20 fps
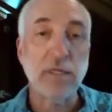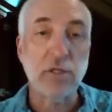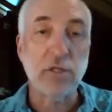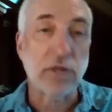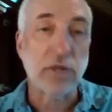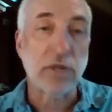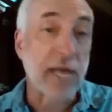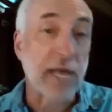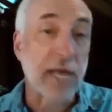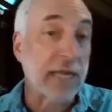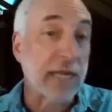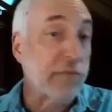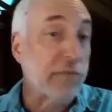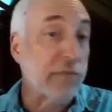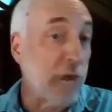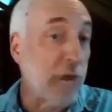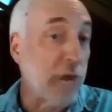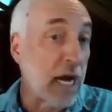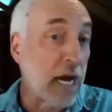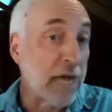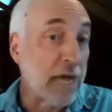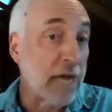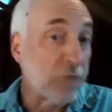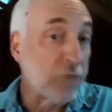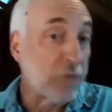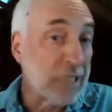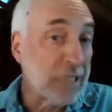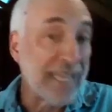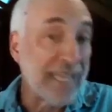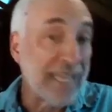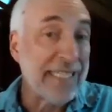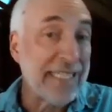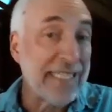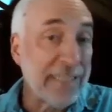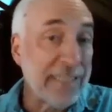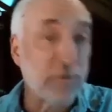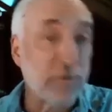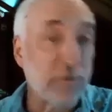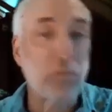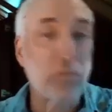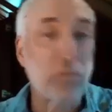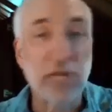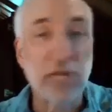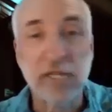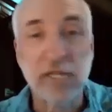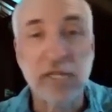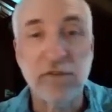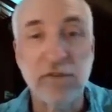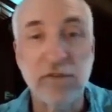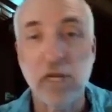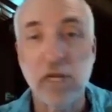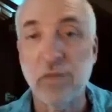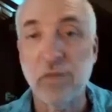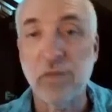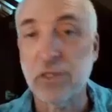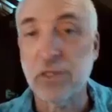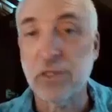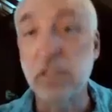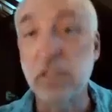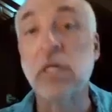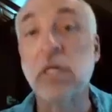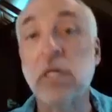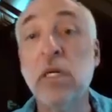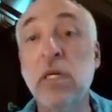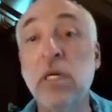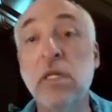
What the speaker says: And then you start adding 5 or 10 different predictor variables,